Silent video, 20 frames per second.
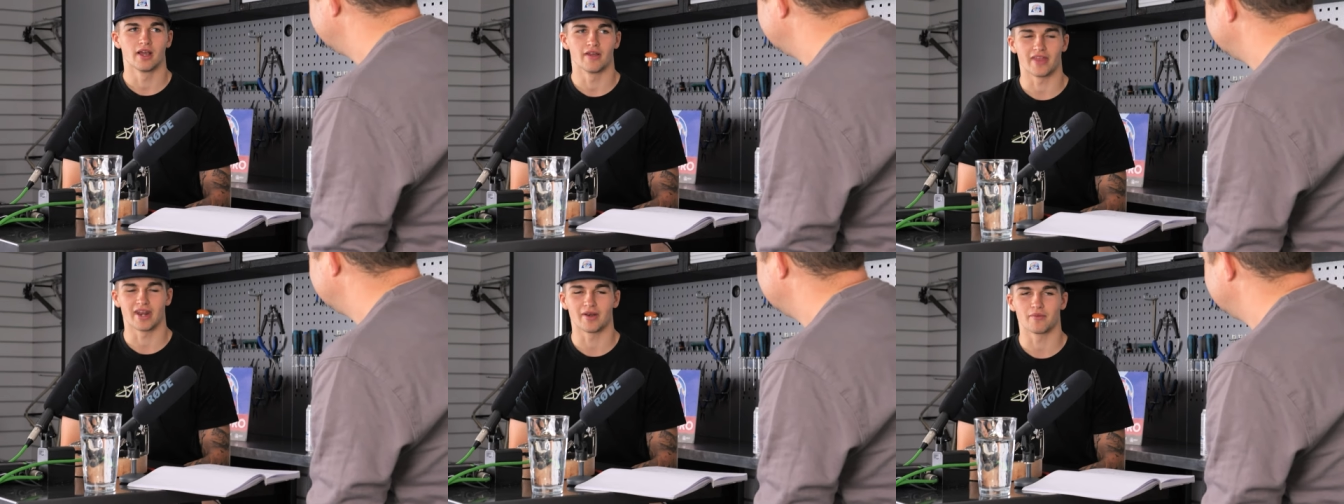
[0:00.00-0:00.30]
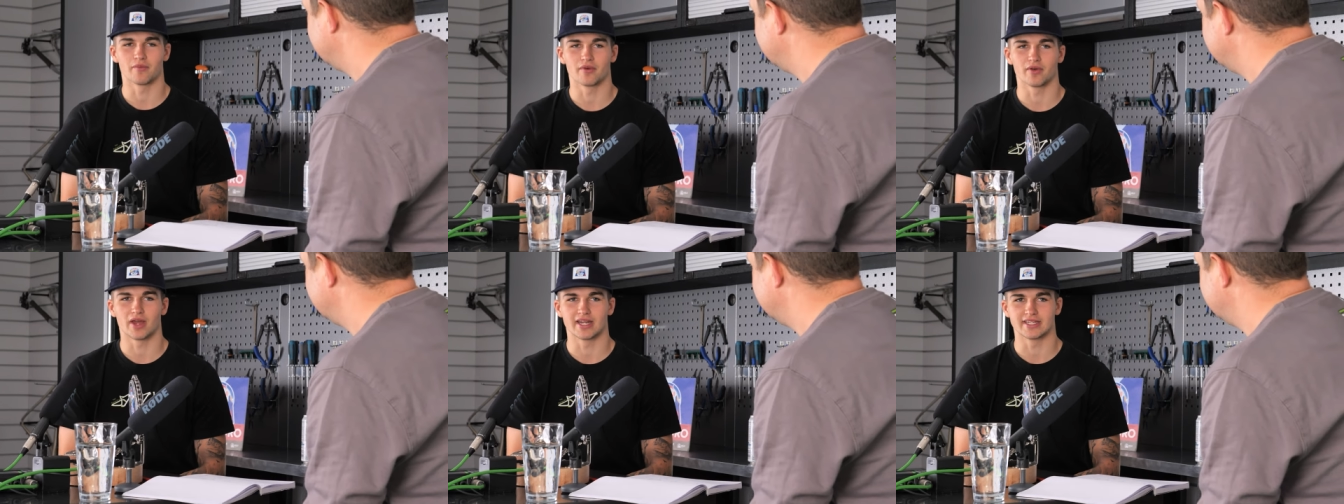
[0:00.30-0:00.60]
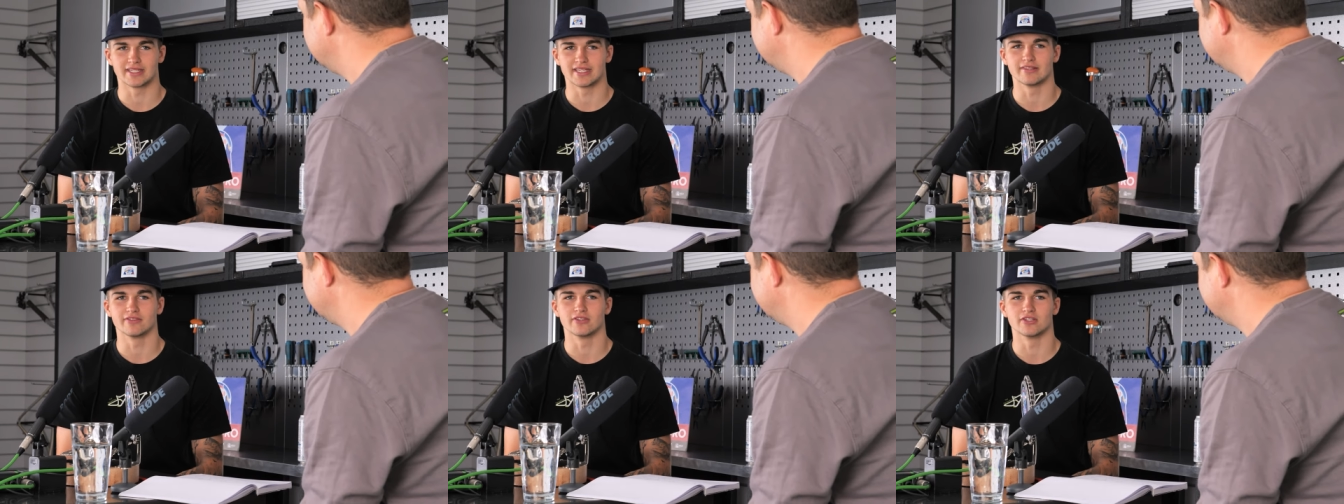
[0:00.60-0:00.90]
And then I
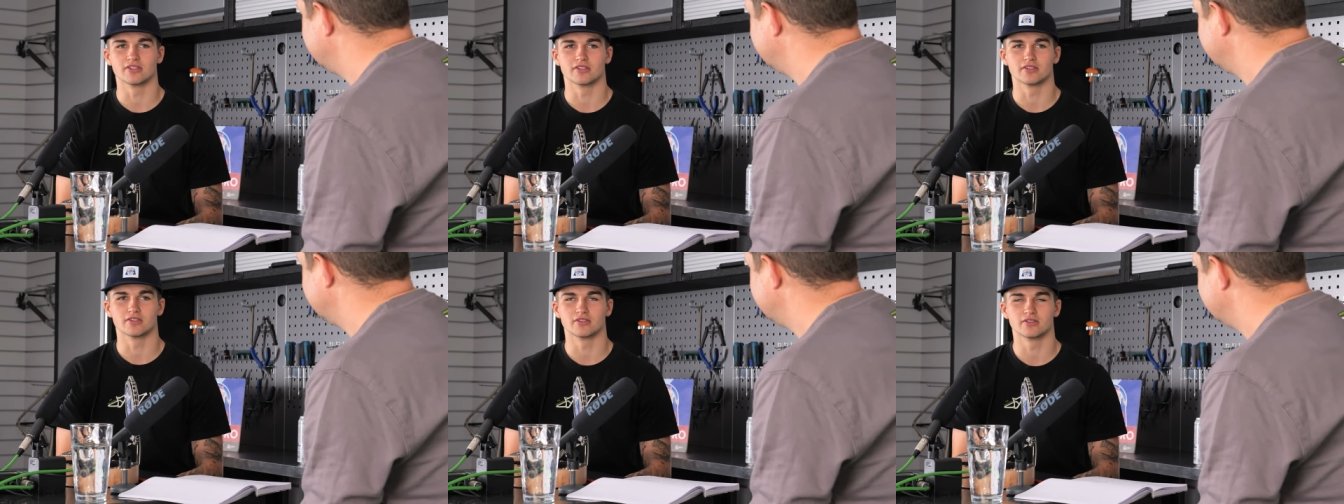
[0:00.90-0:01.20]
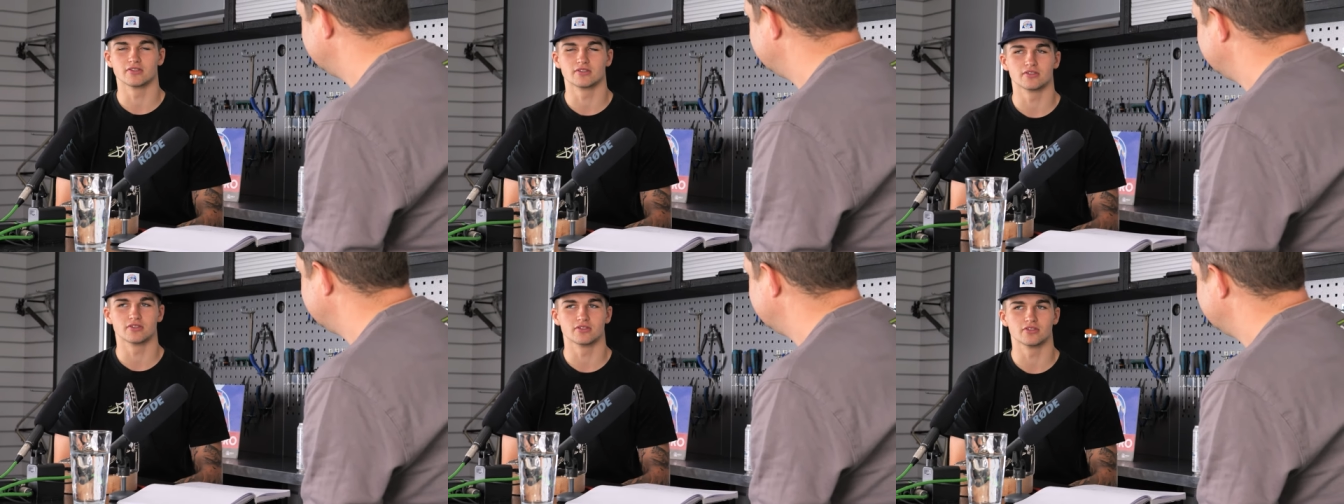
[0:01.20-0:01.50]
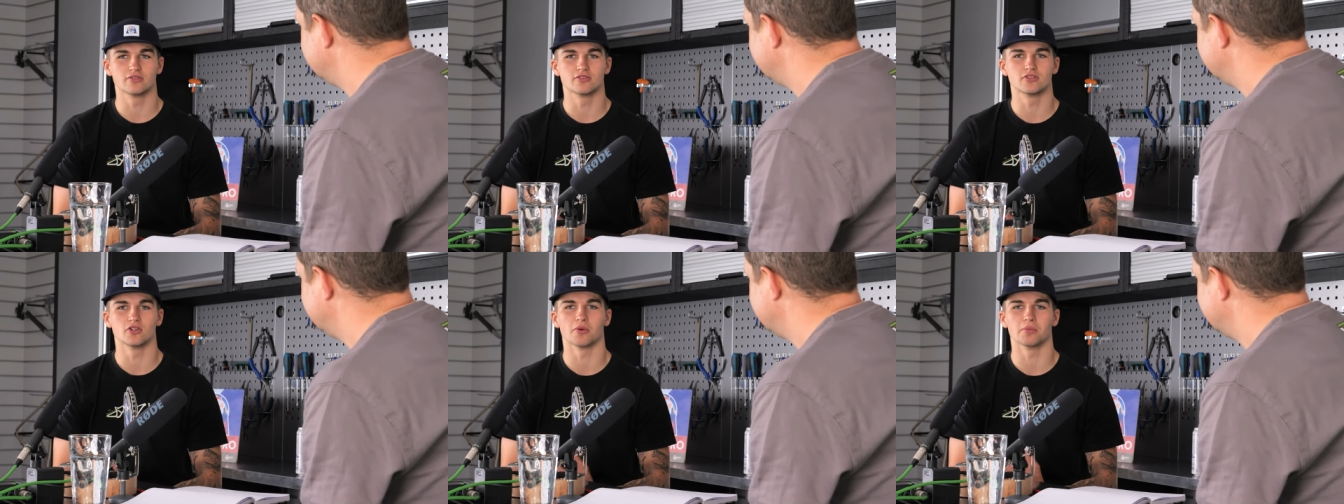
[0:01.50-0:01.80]
did the
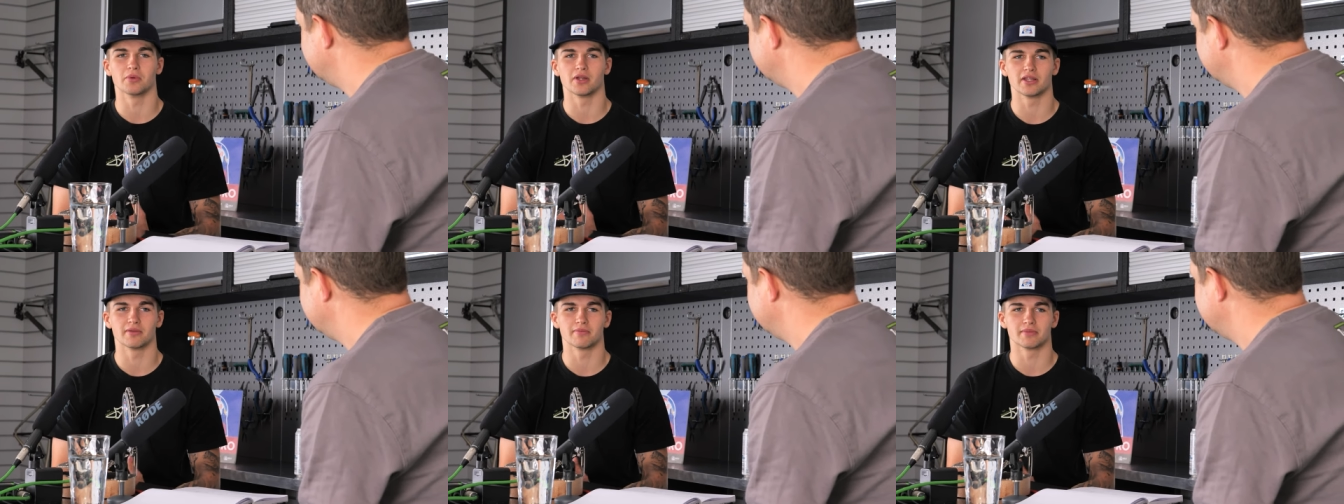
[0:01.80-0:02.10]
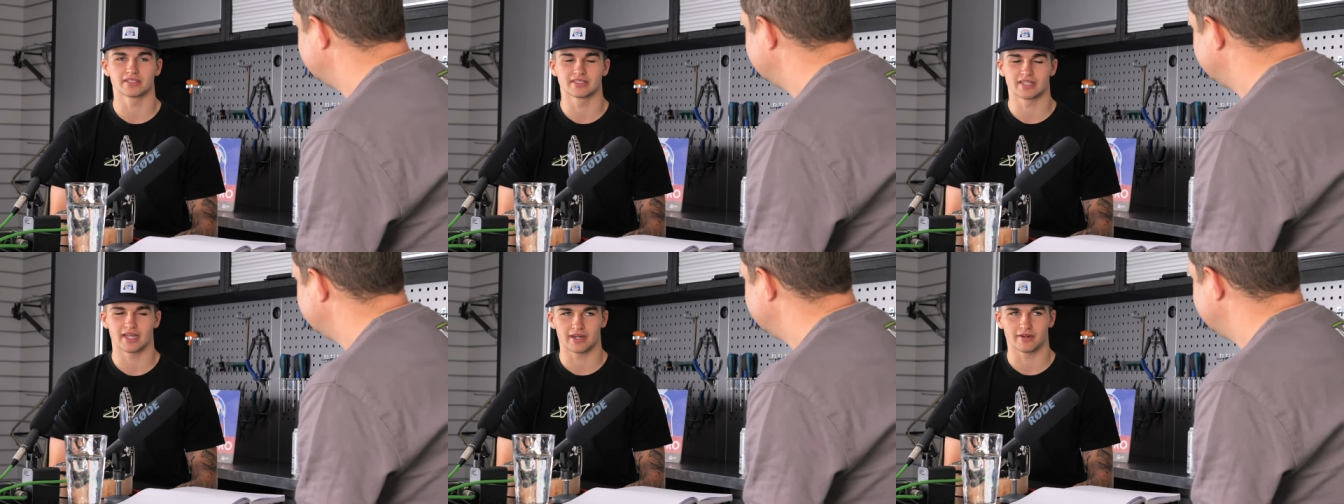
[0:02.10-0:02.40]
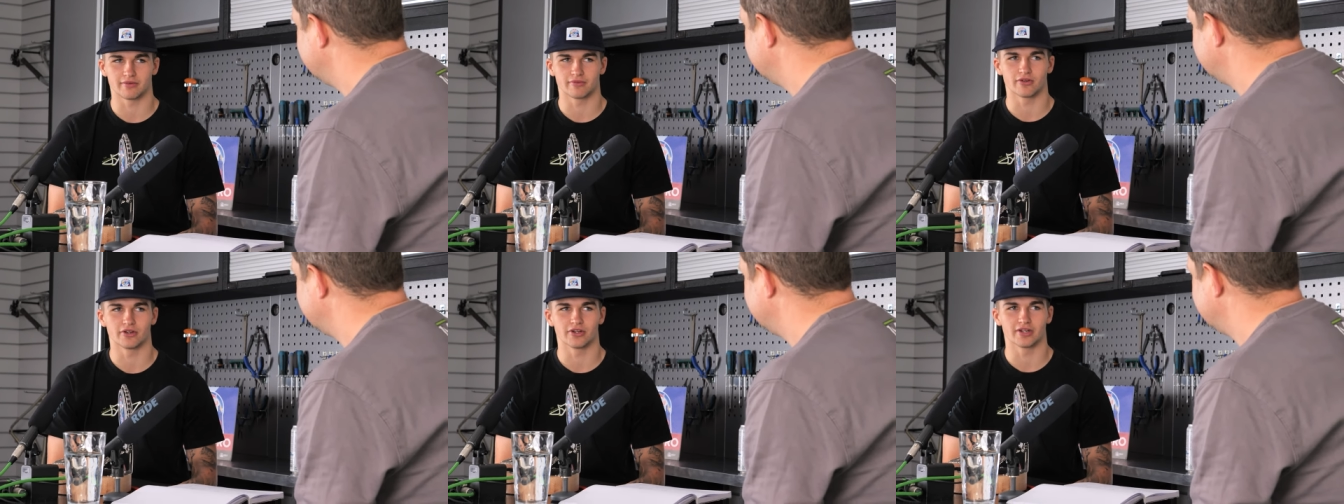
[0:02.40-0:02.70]
double in my
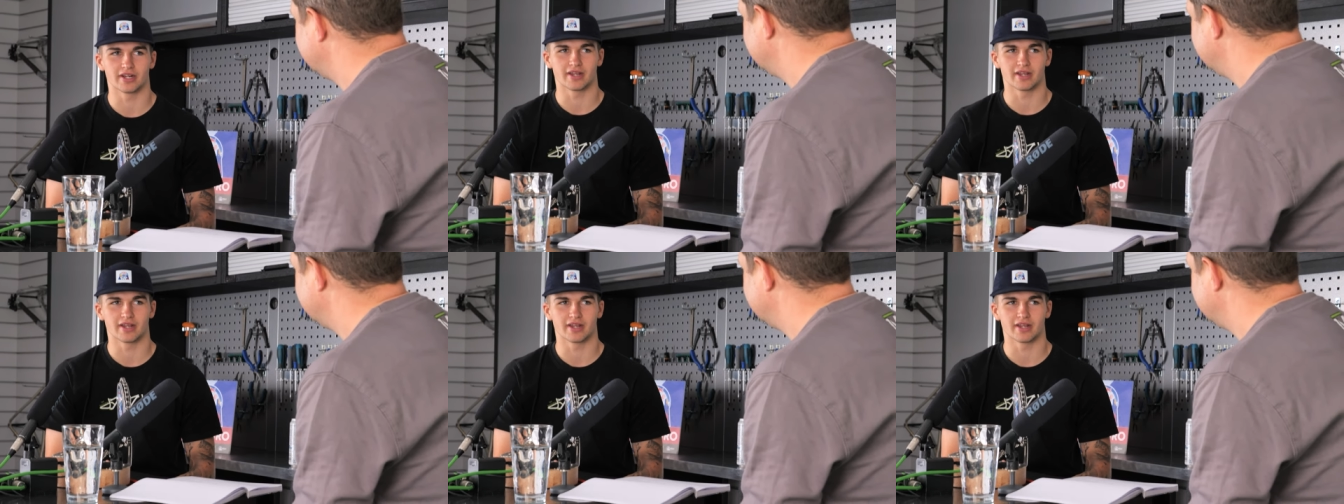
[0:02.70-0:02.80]
second run,